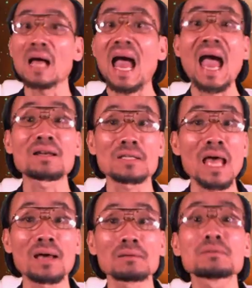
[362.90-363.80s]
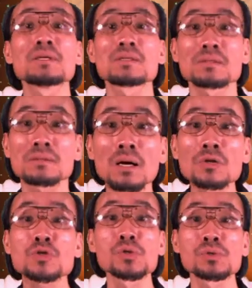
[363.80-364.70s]
Einstein is a
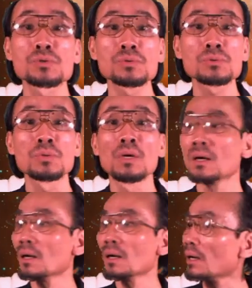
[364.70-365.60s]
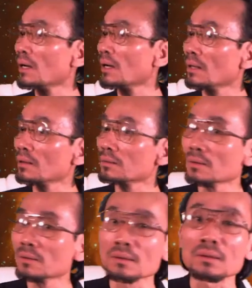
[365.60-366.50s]
Jew.
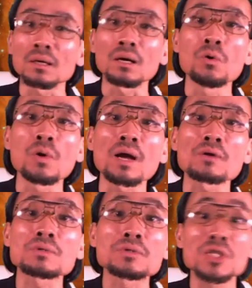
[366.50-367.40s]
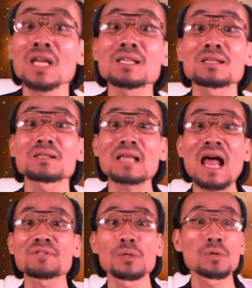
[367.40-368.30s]
Who else? Jesus,
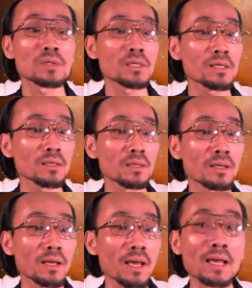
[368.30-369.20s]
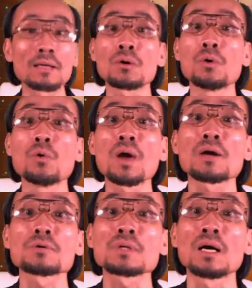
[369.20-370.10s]
absolutely. And who
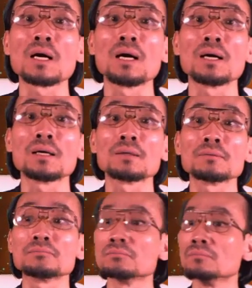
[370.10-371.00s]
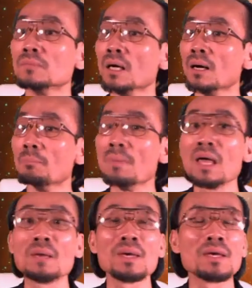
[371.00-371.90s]
else?
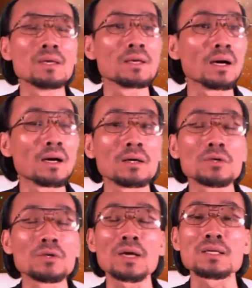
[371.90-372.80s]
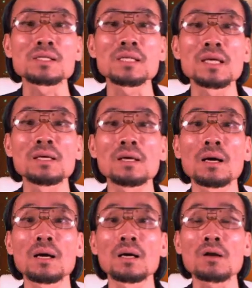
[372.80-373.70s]
Maybe you can see
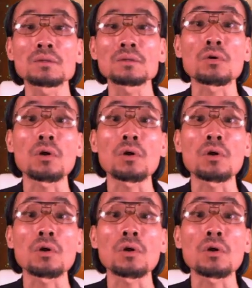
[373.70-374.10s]
Dr.